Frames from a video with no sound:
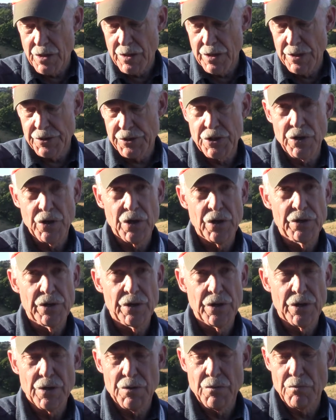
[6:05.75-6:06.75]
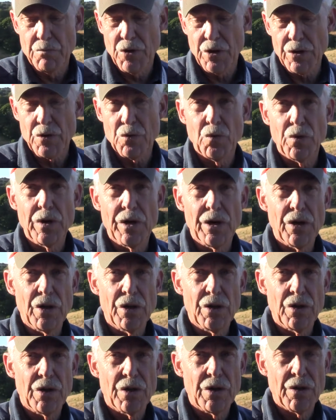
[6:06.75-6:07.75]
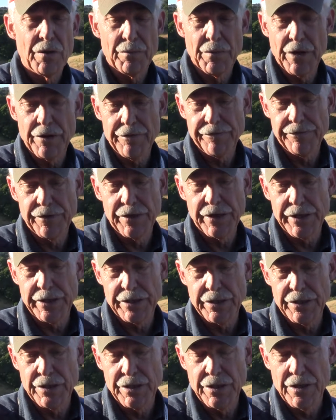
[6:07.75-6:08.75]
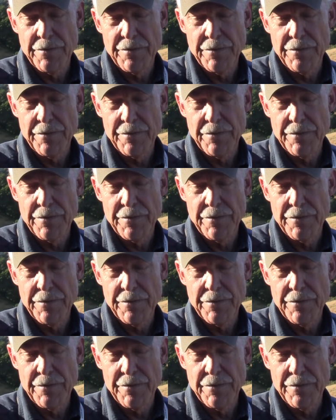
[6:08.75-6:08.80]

It's called Mark Well My Flight.